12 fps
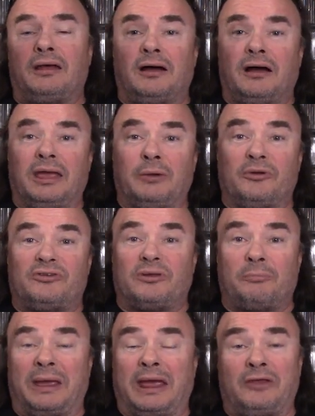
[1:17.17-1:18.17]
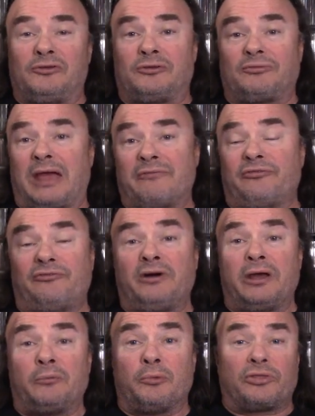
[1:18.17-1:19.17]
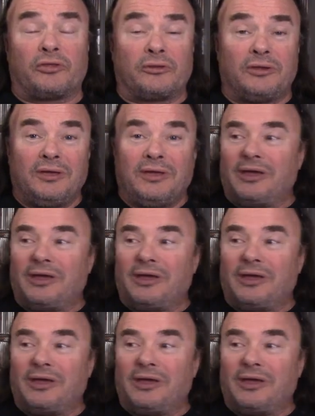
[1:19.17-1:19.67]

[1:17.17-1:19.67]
Uh, it was the band just having fun with a